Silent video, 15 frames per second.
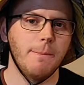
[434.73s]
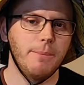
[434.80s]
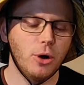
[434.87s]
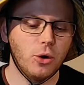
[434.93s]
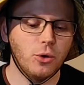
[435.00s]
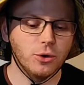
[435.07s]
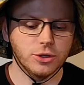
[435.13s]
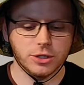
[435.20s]
But
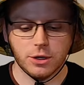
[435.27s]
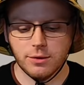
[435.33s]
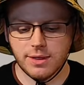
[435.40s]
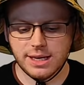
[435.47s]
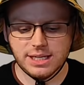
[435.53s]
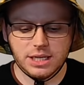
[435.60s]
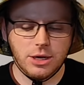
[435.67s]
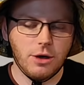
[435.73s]
also
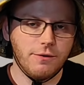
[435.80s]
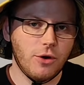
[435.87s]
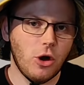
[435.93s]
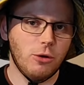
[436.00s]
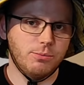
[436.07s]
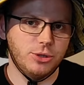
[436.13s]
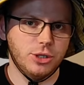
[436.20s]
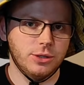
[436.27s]
there's enough
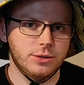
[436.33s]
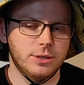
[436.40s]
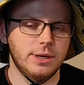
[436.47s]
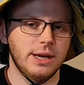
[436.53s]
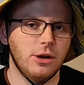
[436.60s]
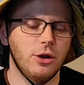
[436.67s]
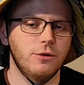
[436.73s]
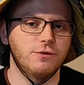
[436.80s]
options
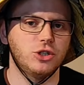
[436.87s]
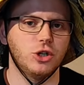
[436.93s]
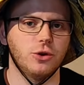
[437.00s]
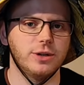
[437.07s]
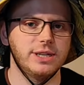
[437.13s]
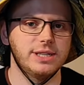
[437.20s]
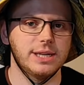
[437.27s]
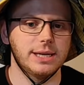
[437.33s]
and enough
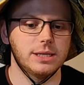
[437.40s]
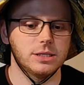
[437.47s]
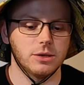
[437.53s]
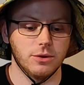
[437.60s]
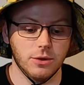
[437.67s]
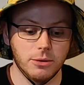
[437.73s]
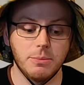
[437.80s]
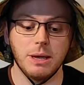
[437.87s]
choices so
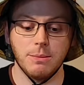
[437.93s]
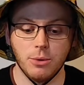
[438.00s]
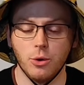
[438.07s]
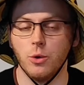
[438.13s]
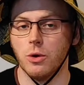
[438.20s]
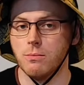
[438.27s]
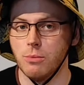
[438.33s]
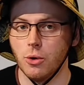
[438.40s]
that the people
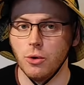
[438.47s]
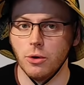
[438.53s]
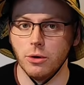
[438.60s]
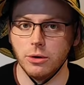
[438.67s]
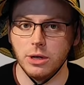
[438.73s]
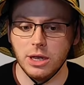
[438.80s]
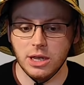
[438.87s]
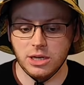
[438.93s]
who are
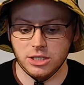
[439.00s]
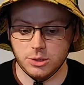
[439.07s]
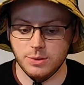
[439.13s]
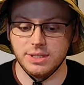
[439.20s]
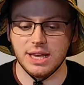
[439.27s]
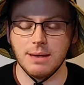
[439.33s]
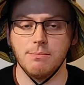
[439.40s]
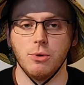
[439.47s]
more, shall we
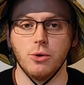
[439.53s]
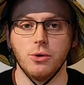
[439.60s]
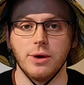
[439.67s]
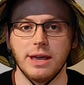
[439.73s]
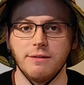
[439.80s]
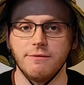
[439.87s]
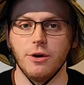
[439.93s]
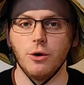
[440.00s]
say,
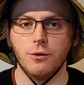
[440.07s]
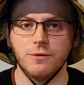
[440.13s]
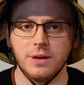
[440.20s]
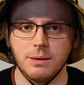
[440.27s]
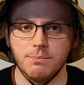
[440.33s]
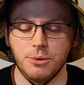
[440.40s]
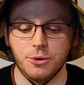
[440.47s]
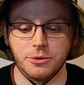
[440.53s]
more involved
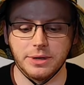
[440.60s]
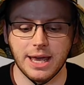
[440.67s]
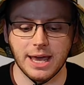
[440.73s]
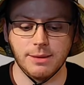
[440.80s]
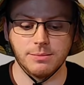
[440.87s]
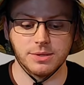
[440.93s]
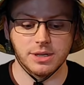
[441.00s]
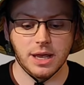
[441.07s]
in board
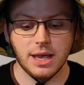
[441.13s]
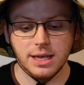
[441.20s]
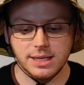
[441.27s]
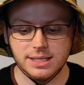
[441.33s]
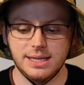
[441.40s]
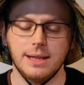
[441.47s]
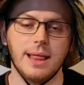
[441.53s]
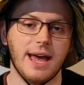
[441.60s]
games
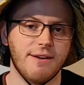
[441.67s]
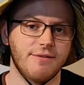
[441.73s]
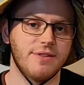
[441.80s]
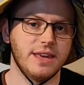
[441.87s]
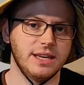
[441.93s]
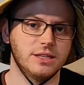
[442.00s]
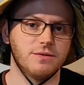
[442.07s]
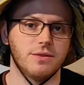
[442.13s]
still have
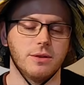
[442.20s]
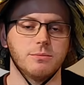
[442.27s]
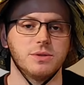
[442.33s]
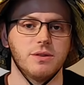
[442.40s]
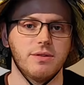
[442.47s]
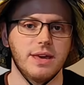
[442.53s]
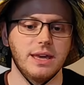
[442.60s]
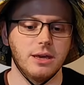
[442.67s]
things for them
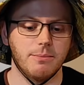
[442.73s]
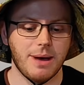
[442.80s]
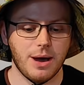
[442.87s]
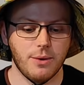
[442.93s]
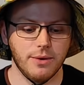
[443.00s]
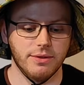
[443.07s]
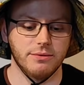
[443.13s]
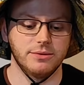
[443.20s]
to think
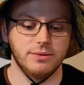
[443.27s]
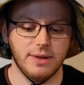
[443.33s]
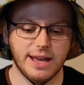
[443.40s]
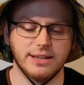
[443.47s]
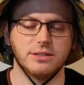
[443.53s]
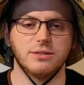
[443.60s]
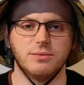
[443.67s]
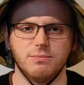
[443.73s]
about
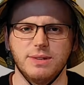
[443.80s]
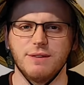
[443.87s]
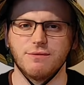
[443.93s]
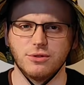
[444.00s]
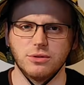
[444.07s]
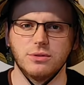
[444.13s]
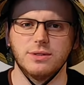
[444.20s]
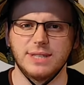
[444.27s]
and
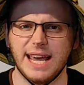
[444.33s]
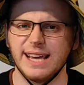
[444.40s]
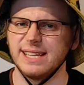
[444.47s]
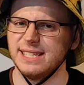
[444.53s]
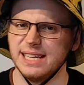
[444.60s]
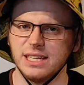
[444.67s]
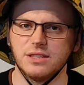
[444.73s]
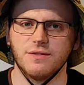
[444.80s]
different
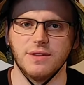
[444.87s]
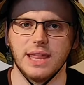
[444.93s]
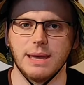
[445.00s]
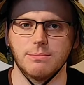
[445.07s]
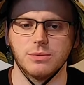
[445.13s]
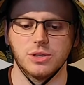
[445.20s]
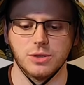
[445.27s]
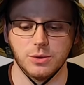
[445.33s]
tactics for
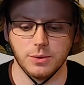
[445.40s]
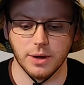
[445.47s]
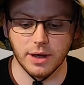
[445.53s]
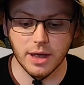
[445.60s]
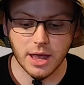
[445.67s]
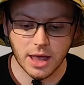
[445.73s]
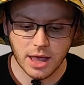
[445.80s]
them to,